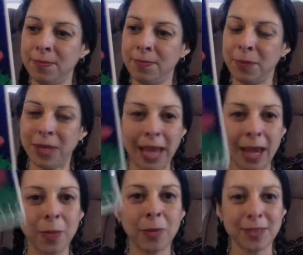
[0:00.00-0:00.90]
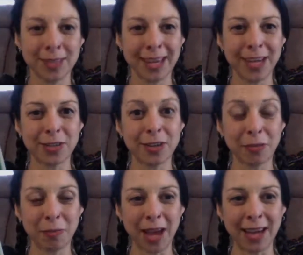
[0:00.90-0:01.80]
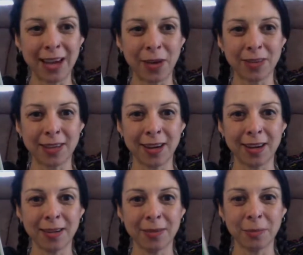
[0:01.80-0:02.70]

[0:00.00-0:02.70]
being able to get yourself back out there,